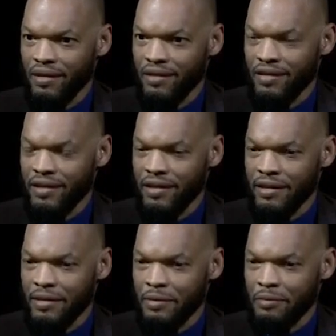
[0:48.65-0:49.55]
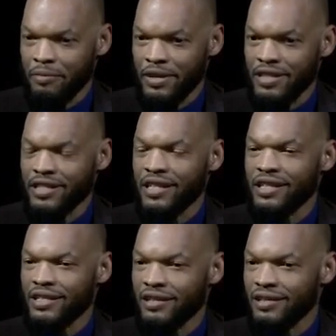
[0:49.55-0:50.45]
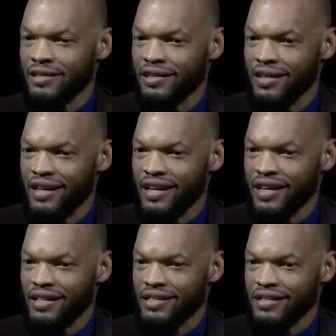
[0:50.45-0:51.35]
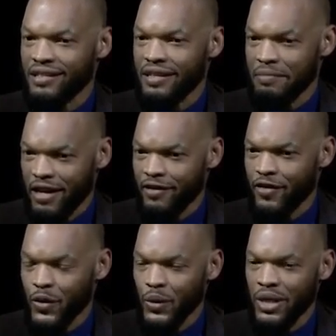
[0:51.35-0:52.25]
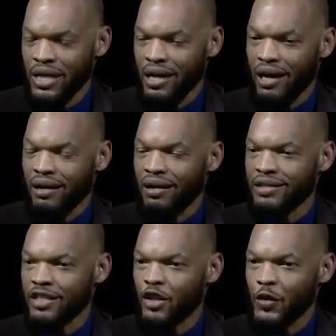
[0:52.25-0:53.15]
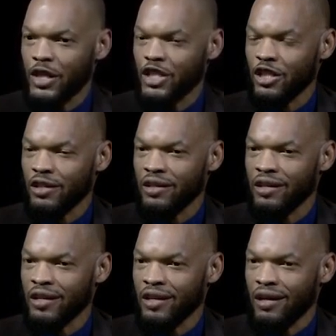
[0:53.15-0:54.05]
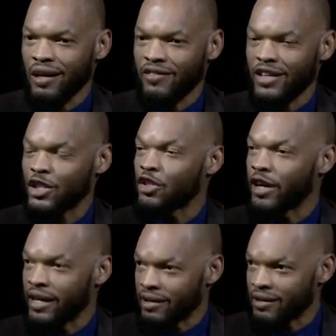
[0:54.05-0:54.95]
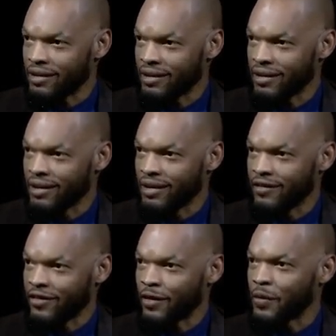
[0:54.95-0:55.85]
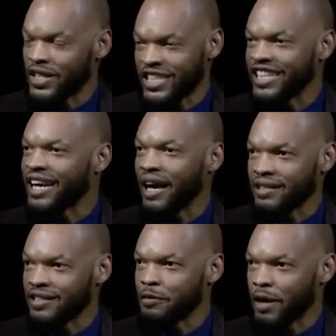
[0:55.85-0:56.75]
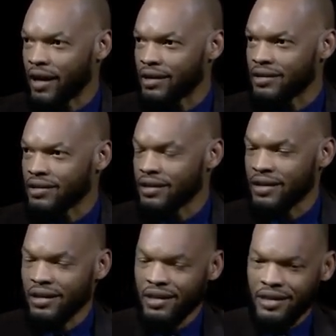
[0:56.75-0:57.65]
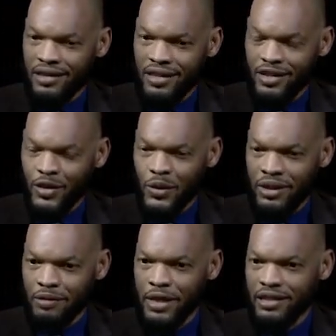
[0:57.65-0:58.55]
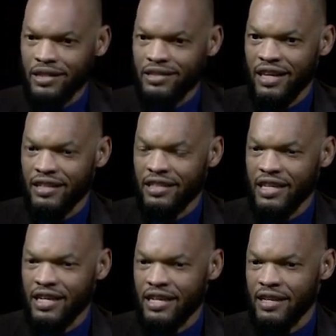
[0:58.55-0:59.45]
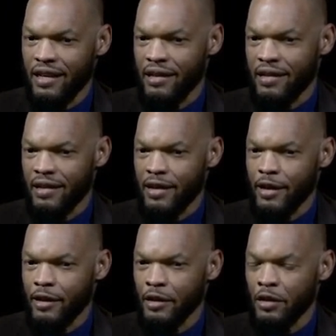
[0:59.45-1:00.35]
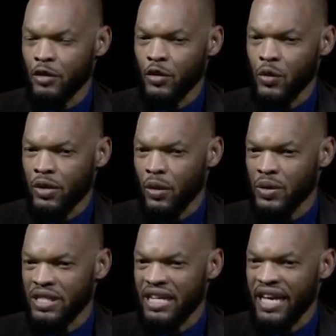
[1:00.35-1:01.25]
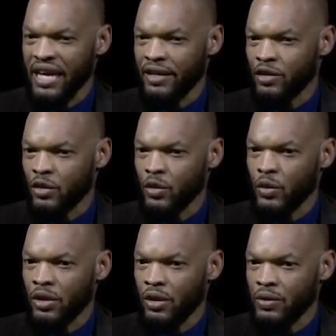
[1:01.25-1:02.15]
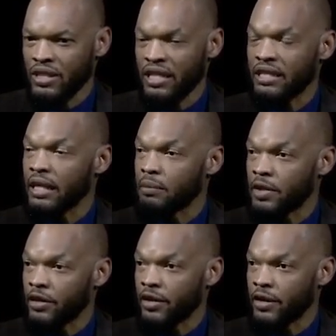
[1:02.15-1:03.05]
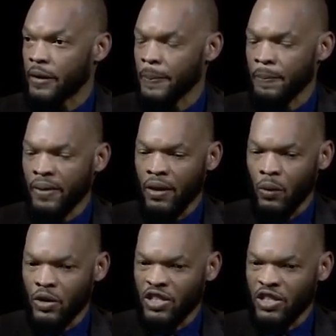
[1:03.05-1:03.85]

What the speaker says: The presentation is, in my view, a continuation of a trend from which he can't depart. The truth of the matter is that in the 2008 to 2010 period was the